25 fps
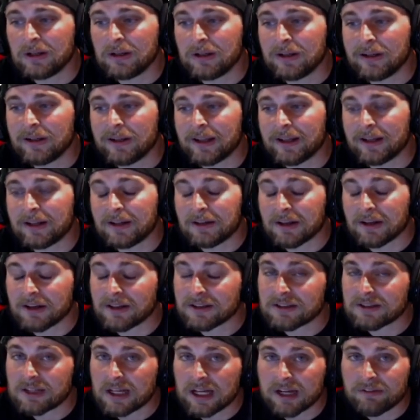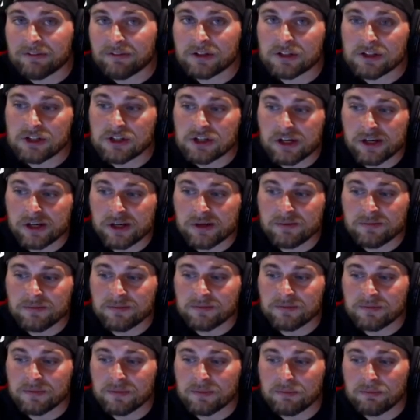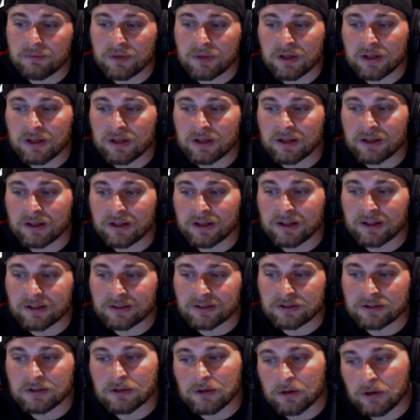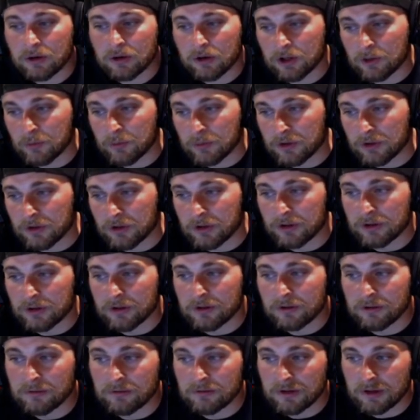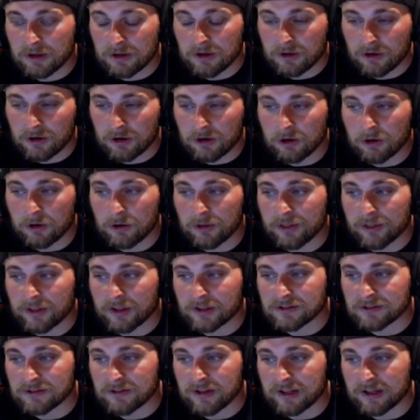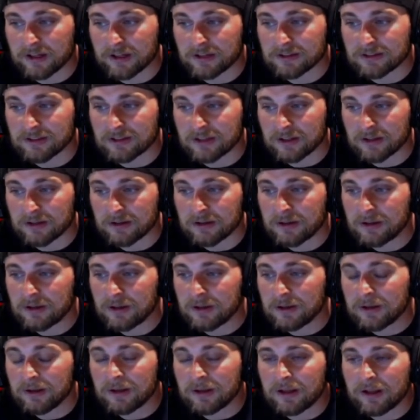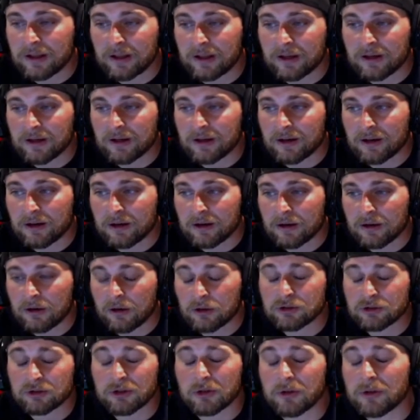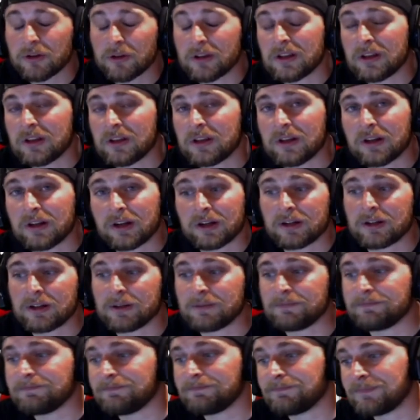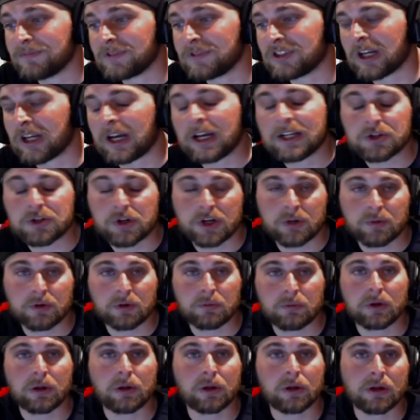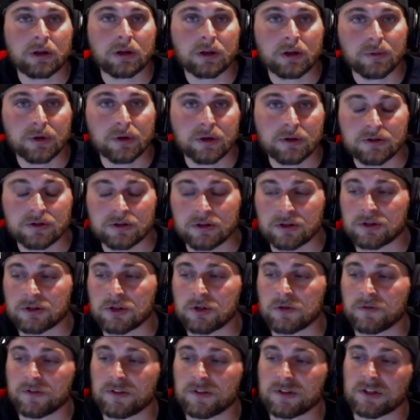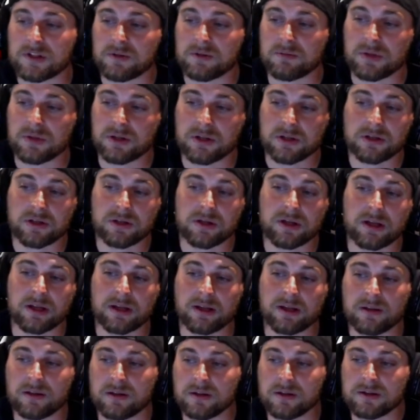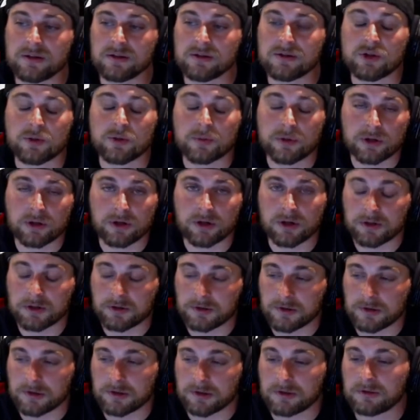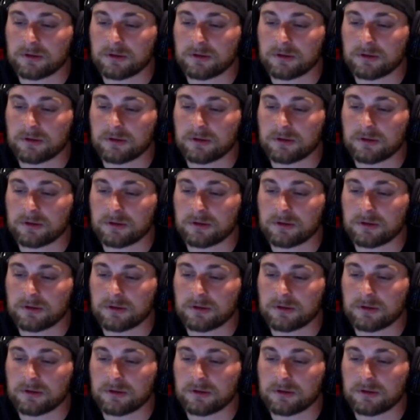it does have its gem being its armor and hull and things of that extent, and also the side scraping ability opposed to the 215B and the Super Conqueror.